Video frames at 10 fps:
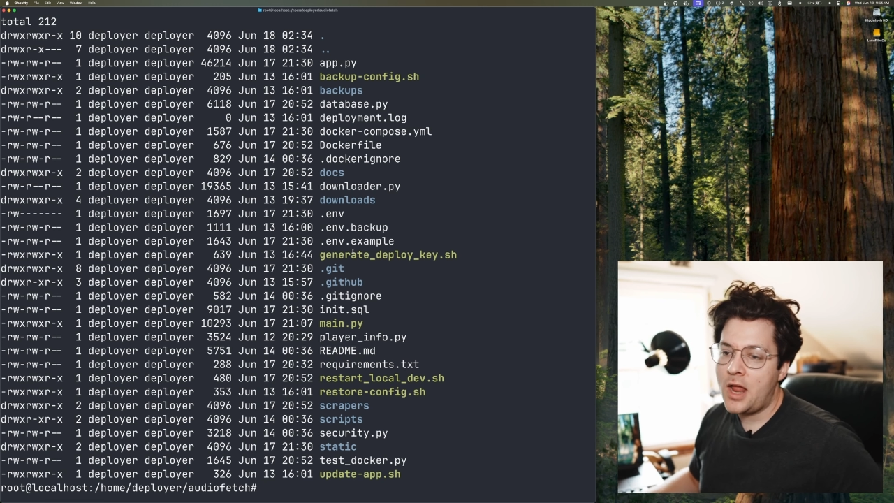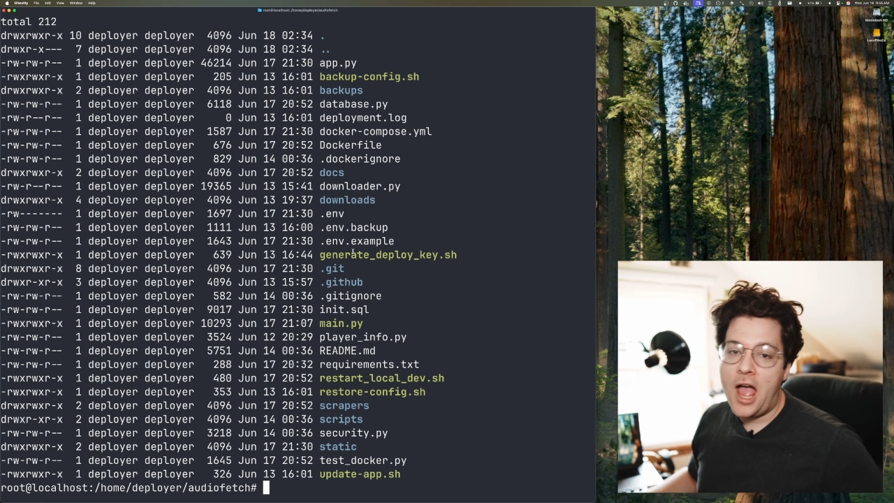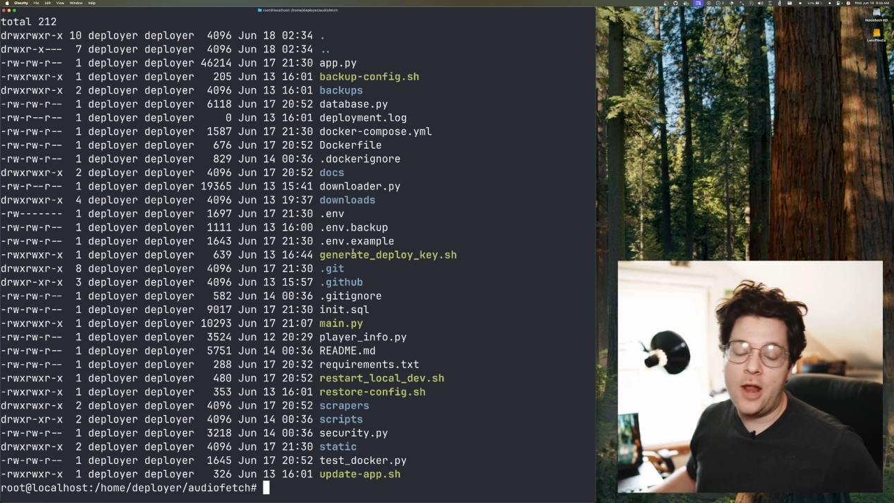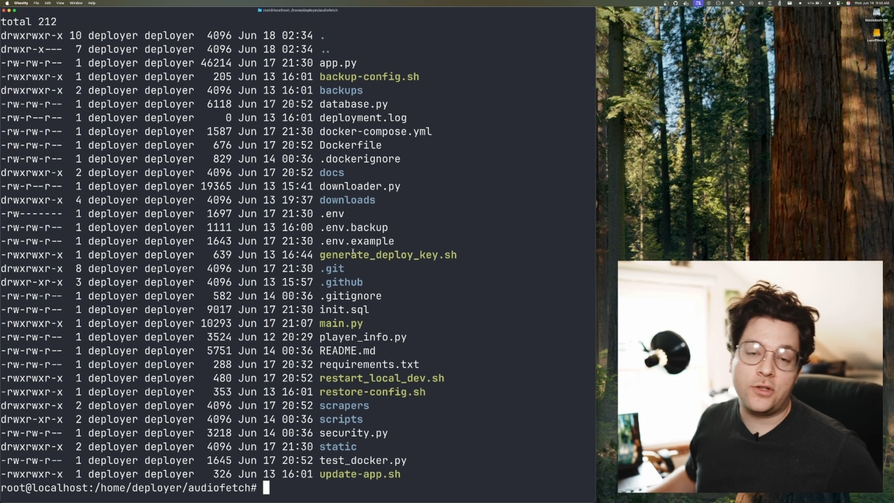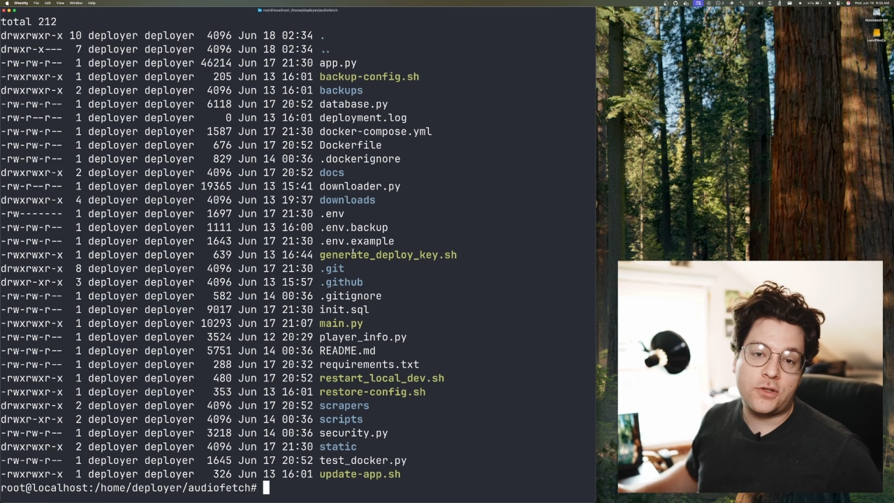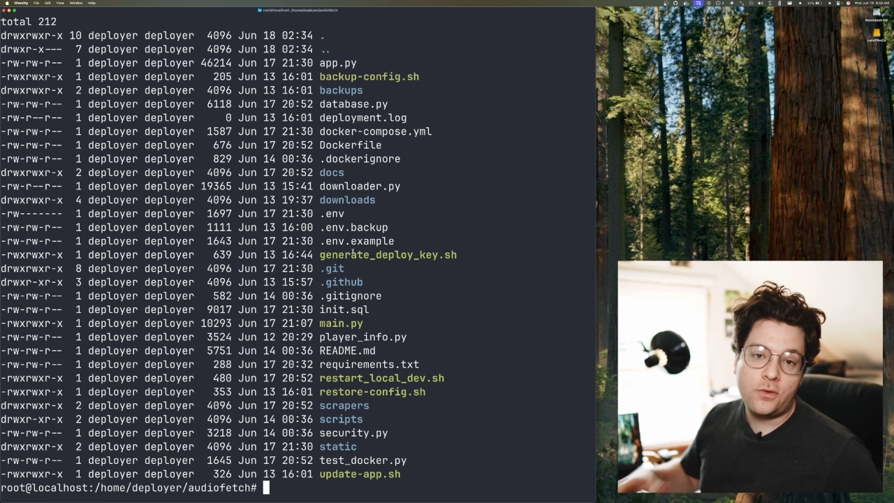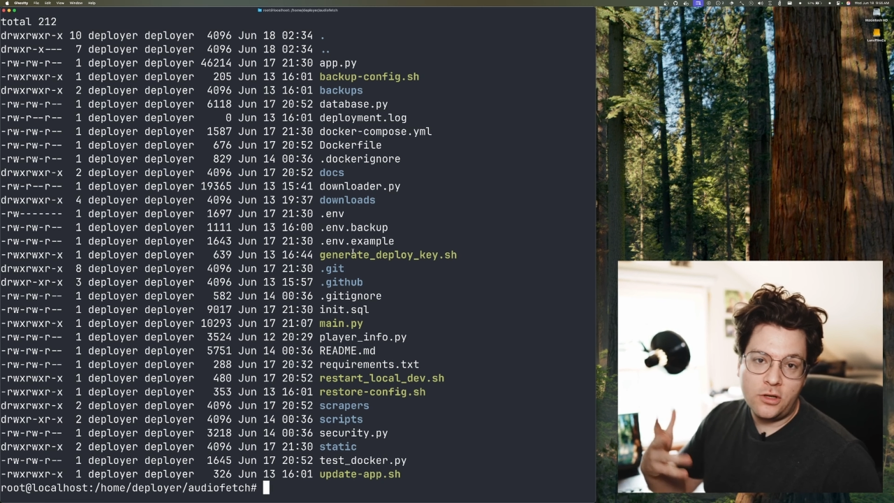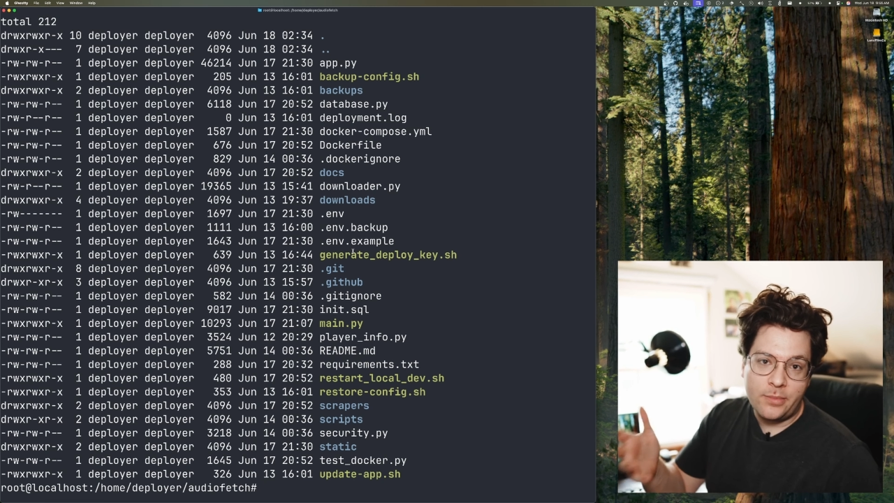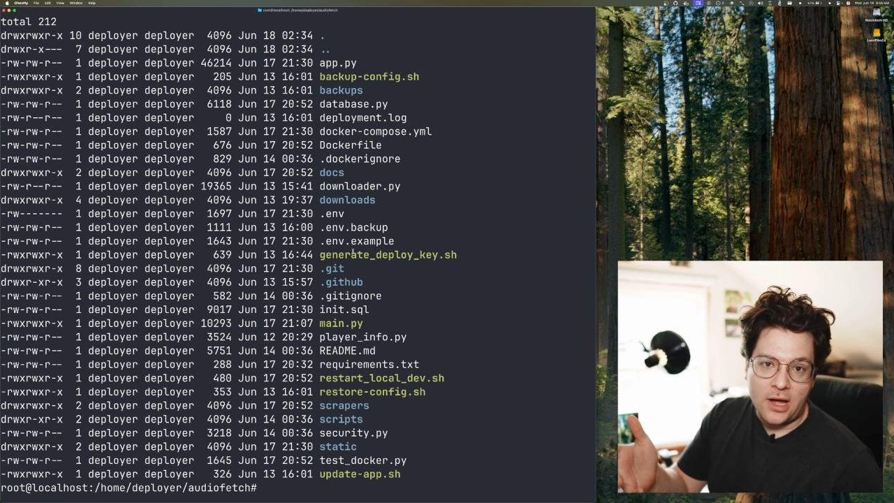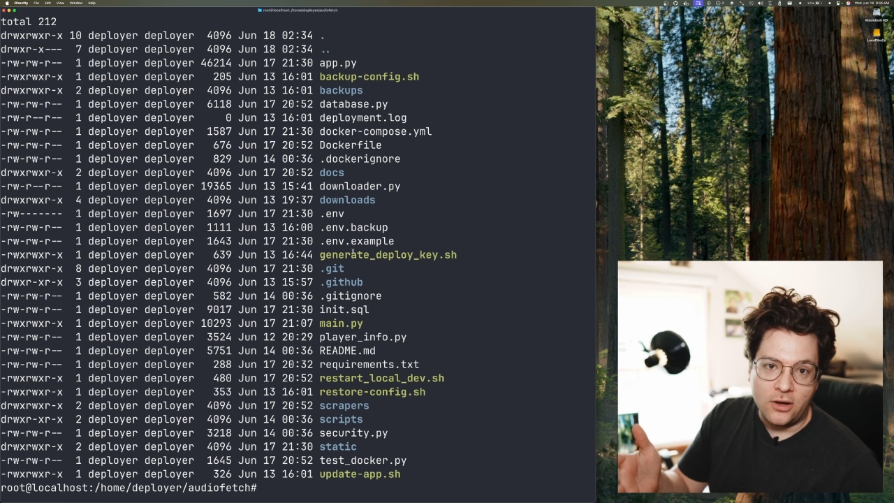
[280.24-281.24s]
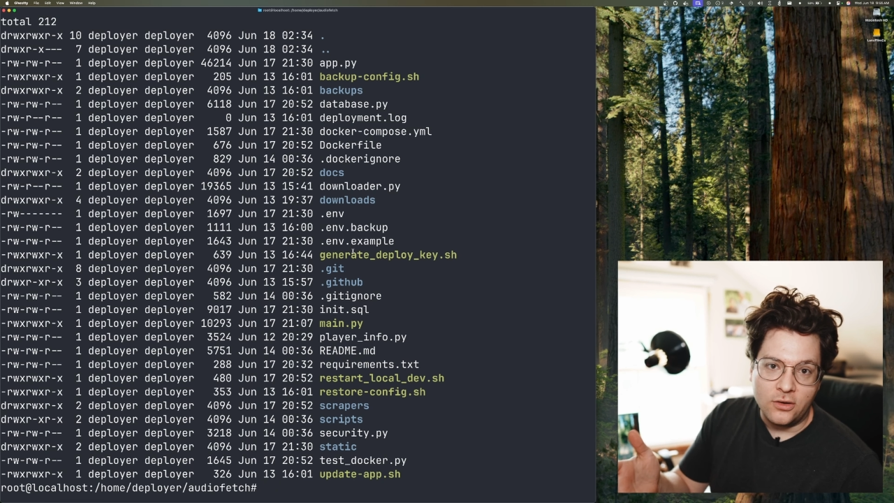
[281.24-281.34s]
And what's cool about